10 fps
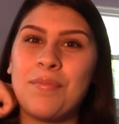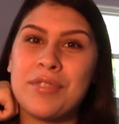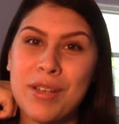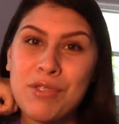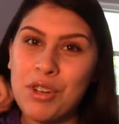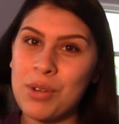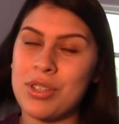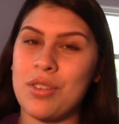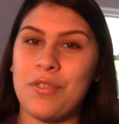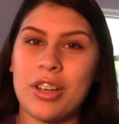7th grade
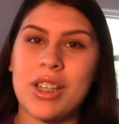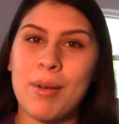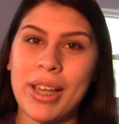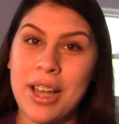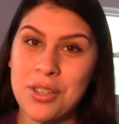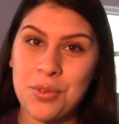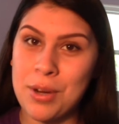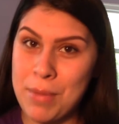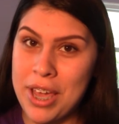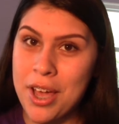was the first time I got to wear
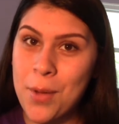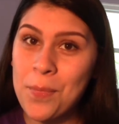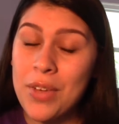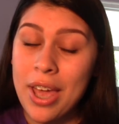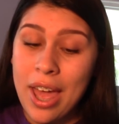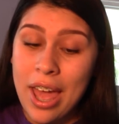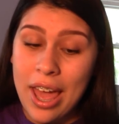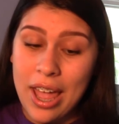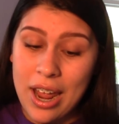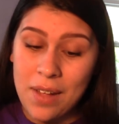makeup,
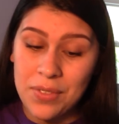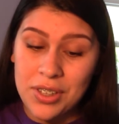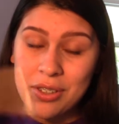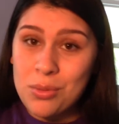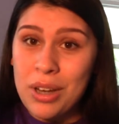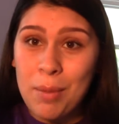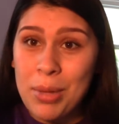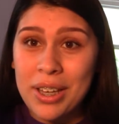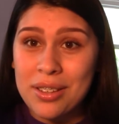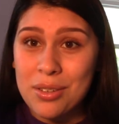and this is what I
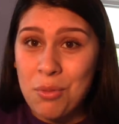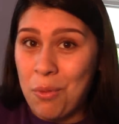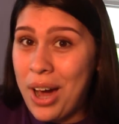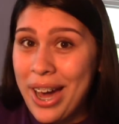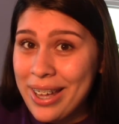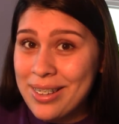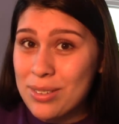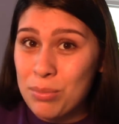picked. Why?